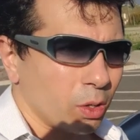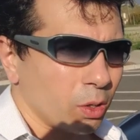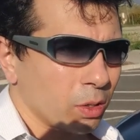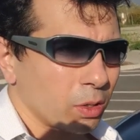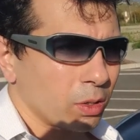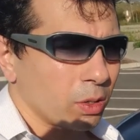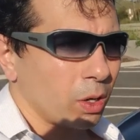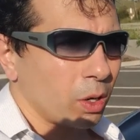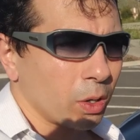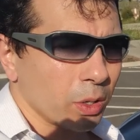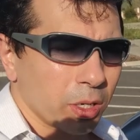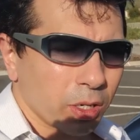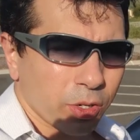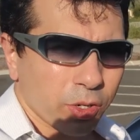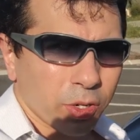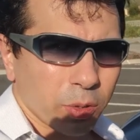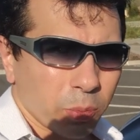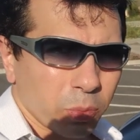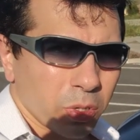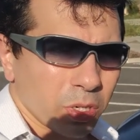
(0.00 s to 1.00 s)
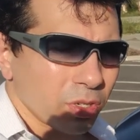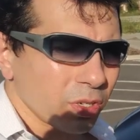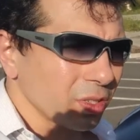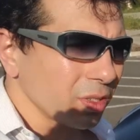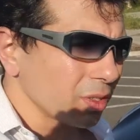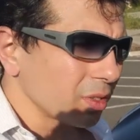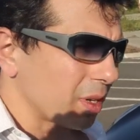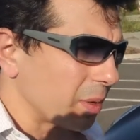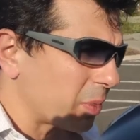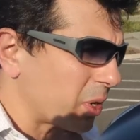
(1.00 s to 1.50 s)
or ownership, which
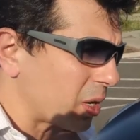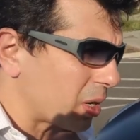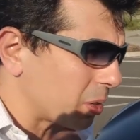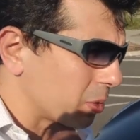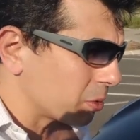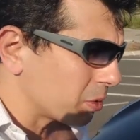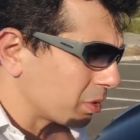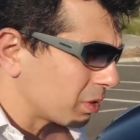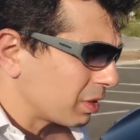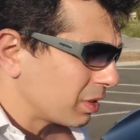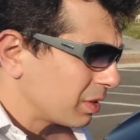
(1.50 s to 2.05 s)
is about,